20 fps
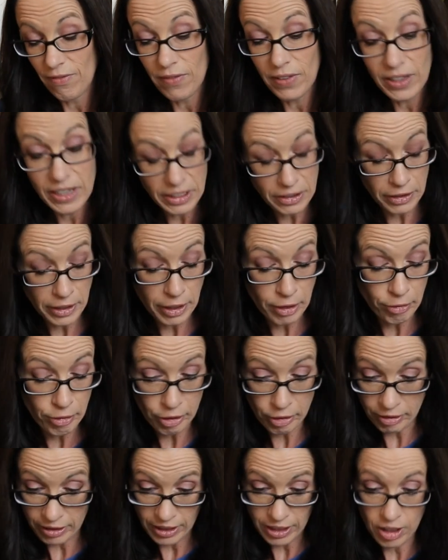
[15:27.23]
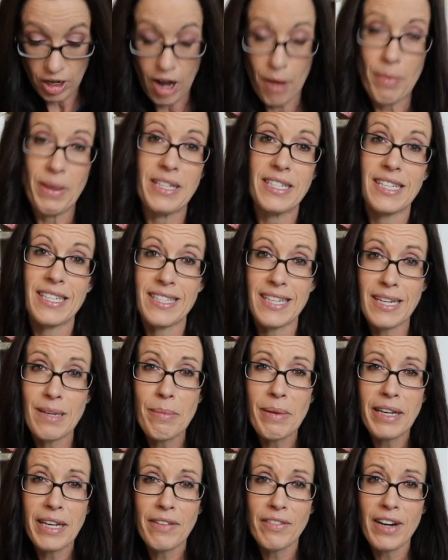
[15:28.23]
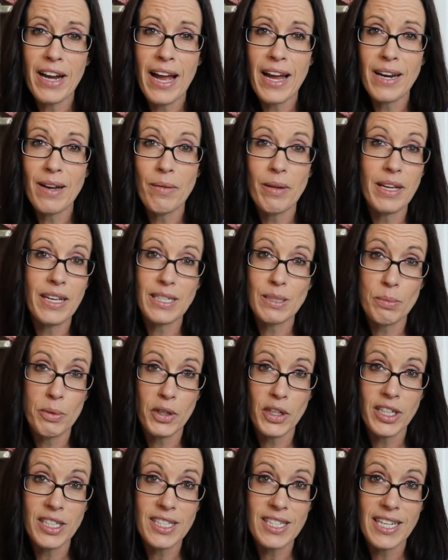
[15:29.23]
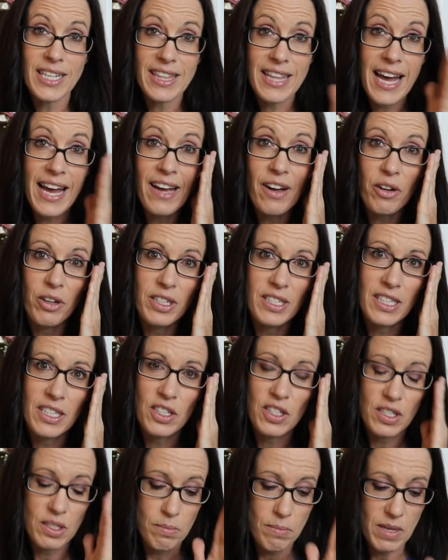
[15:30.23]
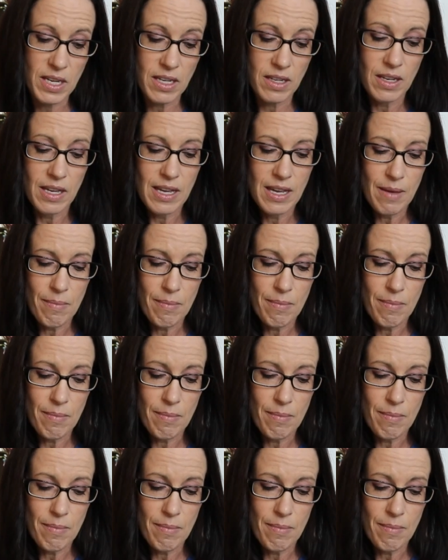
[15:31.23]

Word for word: valerian root in the comments. Has anybody ever had an experience like that, or is it just me?